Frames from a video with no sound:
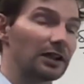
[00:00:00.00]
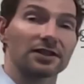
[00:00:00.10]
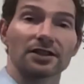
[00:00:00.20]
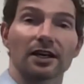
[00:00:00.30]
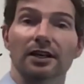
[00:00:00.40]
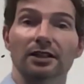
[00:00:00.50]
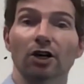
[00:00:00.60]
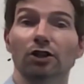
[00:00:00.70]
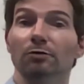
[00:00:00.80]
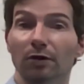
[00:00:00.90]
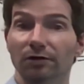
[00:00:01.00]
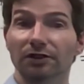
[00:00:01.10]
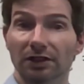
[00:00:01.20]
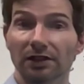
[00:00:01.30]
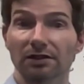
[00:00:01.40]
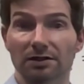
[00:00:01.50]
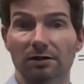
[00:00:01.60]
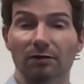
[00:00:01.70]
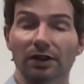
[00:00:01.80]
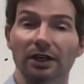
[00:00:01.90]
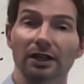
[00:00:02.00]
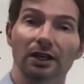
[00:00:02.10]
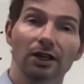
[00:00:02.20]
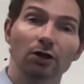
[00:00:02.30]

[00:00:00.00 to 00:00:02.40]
let's say a cup of tea or something,